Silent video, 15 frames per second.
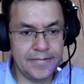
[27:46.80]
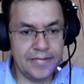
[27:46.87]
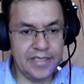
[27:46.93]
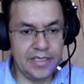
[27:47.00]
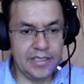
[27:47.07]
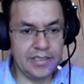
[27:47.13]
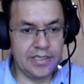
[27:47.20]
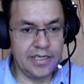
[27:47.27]

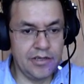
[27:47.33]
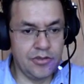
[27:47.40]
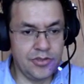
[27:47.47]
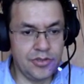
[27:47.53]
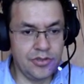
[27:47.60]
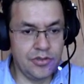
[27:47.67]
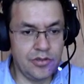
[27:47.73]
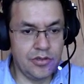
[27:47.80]
This guy
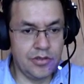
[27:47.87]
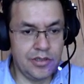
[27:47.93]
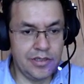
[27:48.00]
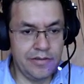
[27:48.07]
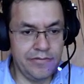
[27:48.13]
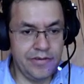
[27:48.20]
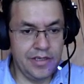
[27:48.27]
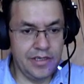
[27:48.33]
also,
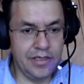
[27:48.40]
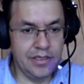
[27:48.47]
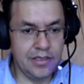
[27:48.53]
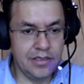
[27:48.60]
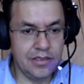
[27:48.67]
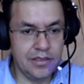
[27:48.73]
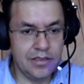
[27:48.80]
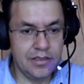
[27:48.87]
Ogilvy,
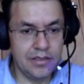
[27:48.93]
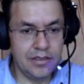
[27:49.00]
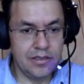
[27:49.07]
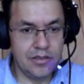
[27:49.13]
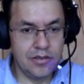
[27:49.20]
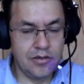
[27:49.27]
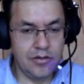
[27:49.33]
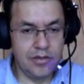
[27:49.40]

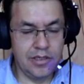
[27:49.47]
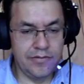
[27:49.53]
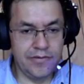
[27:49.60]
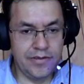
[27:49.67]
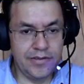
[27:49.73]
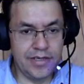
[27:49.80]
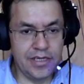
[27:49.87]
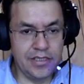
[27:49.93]
on
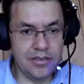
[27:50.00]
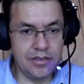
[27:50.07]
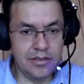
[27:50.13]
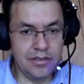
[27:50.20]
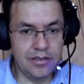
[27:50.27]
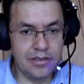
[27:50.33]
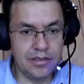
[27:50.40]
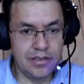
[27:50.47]

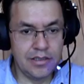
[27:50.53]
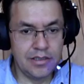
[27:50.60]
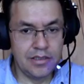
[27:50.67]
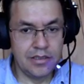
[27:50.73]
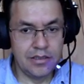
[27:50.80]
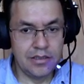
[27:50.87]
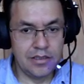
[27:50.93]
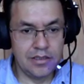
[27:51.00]
advertising.
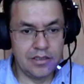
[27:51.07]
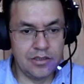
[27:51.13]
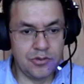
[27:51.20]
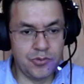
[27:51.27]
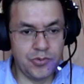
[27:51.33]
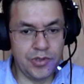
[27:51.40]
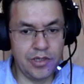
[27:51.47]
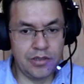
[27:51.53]
This is
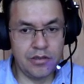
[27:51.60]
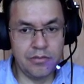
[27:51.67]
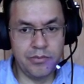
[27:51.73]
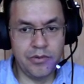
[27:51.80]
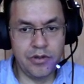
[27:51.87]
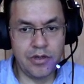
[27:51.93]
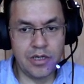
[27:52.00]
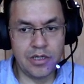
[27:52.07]
really good
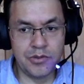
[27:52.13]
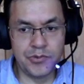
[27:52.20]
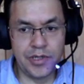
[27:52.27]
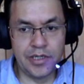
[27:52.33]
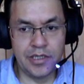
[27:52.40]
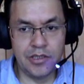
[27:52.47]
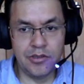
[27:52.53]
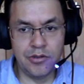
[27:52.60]
book. I've read
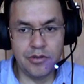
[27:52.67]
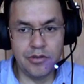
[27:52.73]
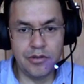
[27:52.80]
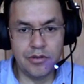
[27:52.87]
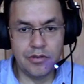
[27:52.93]
it too.